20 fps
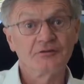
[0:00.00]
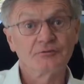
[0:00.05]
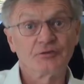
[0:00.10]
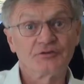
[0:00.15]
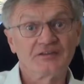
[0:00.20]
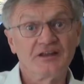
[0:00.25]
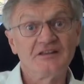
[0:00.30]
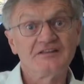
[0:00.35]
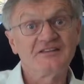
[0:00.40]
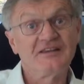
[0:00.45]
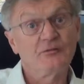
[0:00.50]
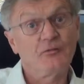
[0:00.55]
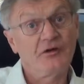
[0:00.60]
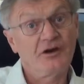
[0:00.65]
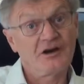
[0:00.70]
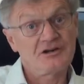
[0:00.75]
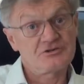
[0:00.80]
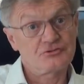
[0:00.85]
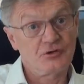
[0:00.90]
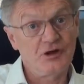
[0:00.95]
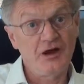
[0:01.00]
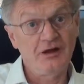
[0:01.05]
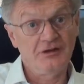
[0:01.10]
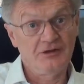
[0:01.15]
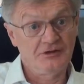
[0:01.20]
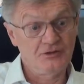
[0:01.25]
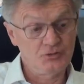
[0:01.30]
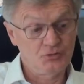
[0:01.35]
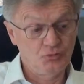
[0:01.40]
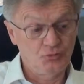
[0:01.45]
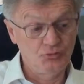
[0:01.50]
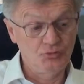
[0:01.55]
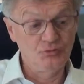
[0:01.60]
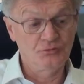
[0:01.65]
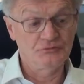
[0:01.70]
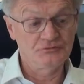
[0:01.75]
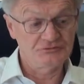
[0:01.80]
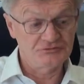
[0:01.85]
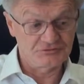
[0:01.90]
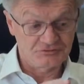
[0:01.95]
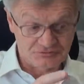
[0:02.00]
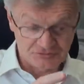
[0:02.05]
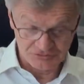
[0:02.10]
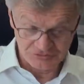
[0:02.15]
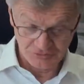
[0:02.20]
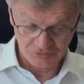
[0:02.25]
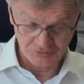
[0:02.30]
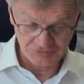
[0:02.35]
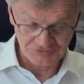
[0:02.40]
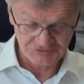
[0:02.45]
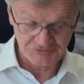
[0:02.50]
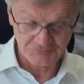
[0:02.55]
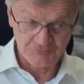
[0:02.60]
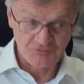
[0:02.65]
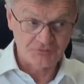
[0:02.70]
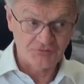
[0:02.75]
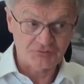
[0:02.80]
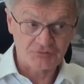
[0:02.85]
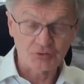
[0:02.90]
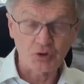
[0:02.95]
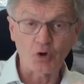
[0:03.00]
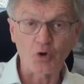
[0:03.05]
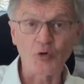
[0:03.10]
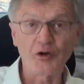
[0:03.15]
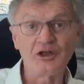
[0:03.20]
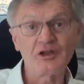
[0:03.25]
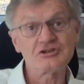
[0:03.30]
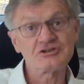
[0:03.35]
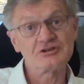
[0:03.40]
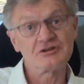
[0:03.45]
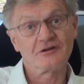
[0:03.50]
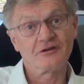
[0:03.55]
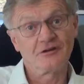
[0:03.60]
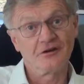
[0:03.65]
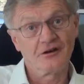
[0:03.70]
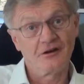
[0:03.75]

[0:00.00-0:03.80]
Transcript: So then they were trying to use those storage